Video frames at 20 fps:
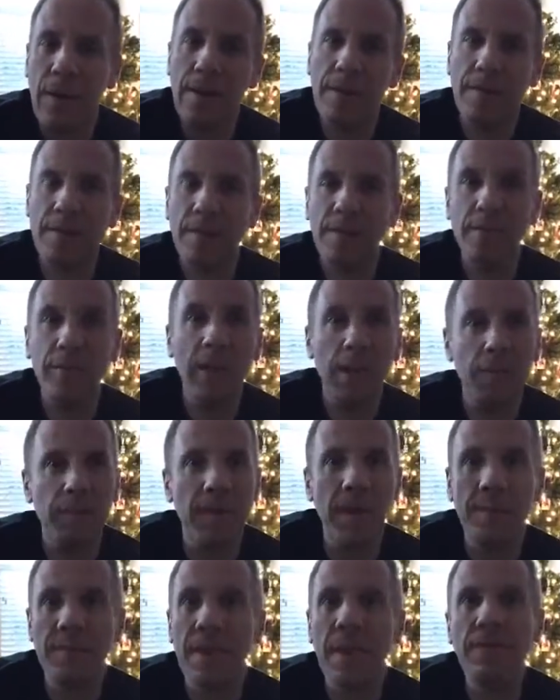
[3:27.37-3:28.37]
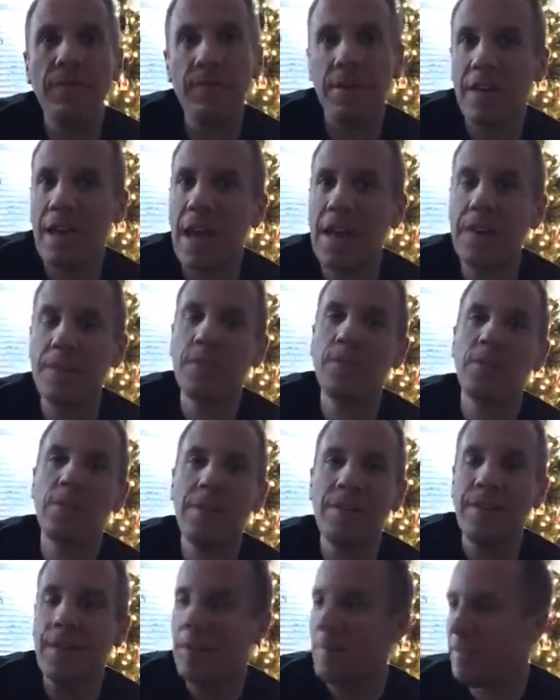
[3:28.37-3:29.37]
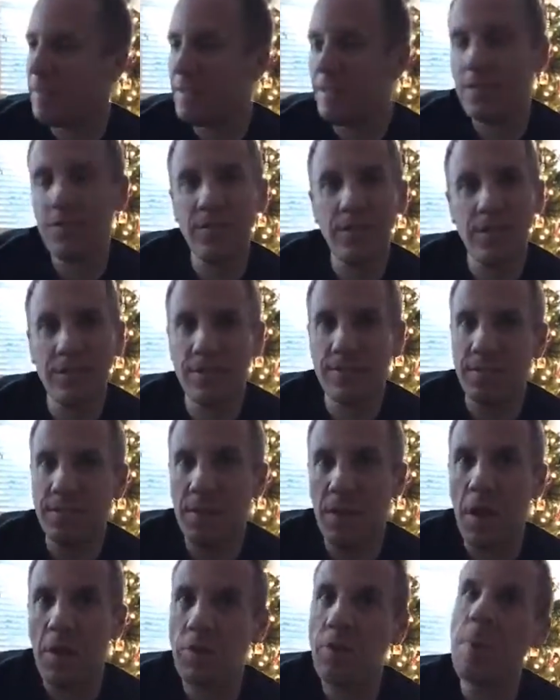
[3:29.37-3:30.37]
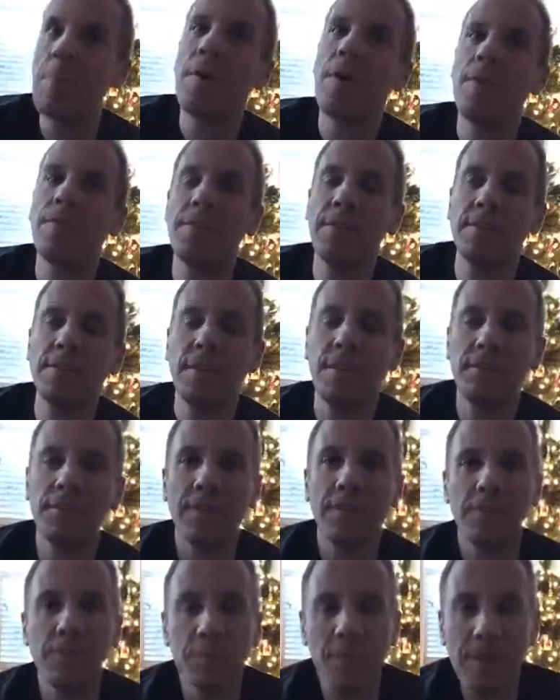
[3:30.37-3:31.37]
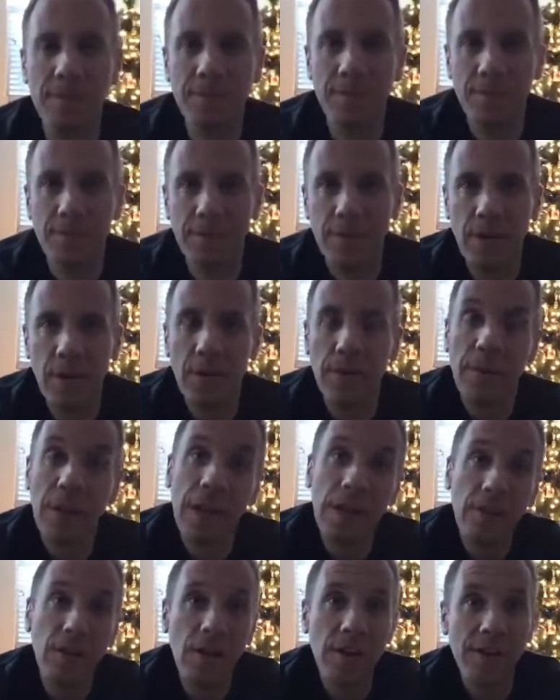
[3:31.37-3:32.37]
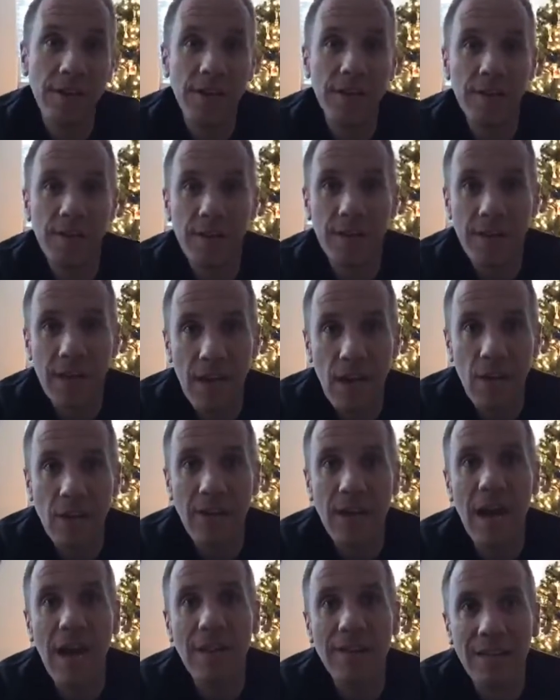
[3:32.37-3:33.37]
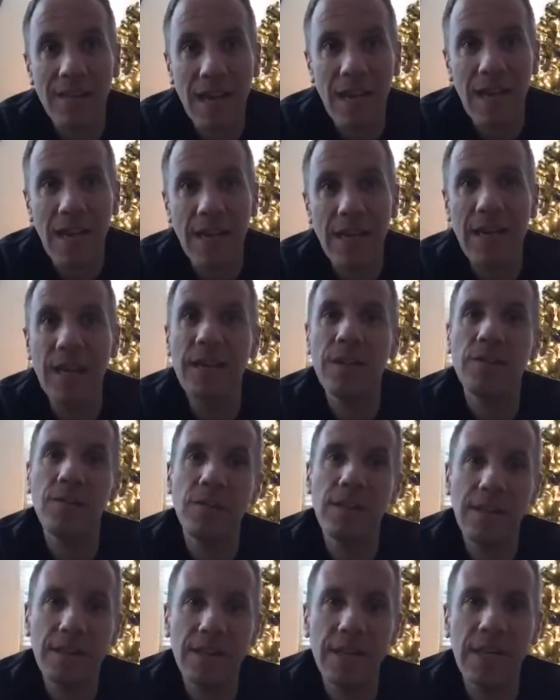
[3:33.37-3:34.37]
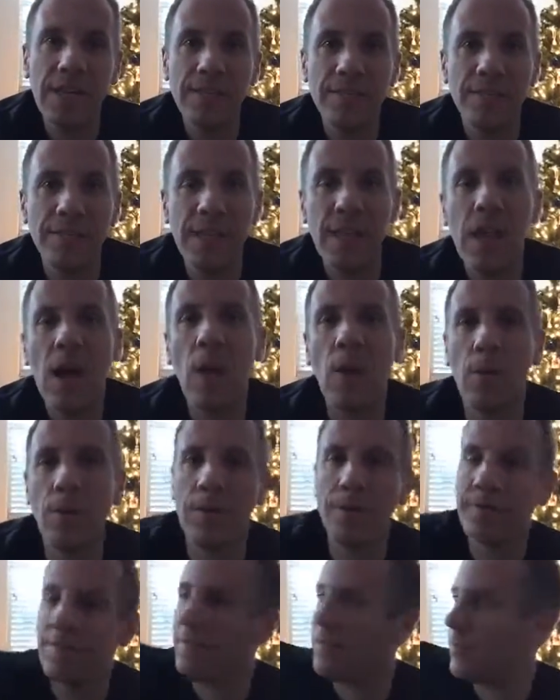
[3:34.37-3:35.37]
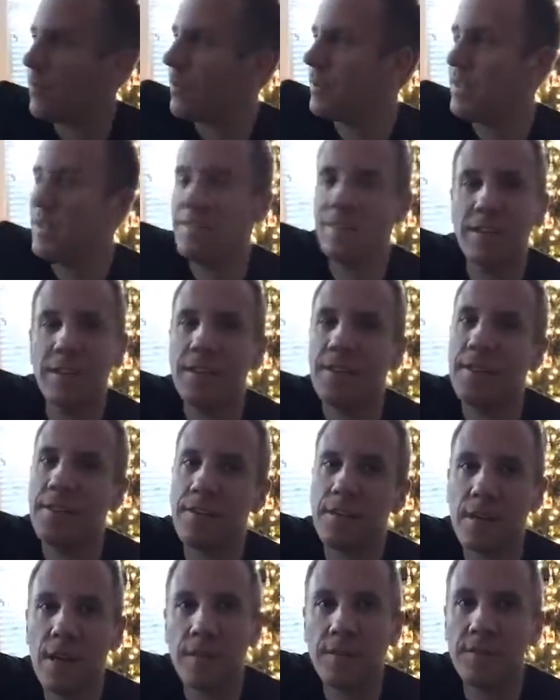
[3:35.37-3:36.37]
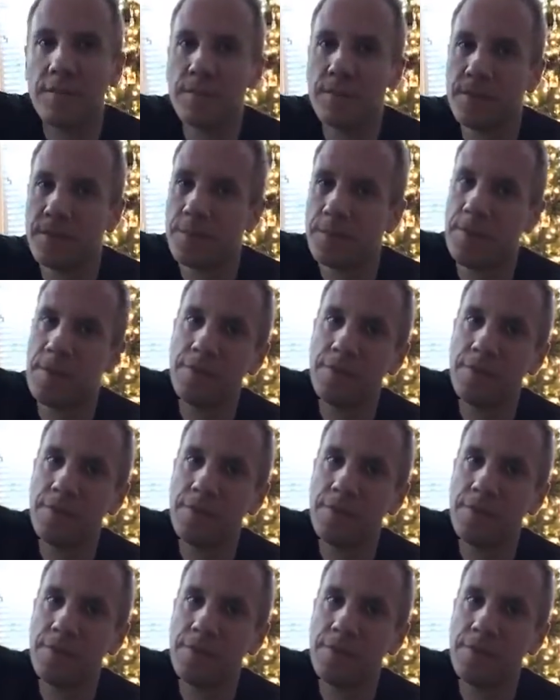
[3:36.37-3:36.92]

there's a couple times I forgot it's retail. I'm like, this shit's a ripoff. This stuff's expensive, And then I logged into the account online and realized that, oh, this is what they send to their customers,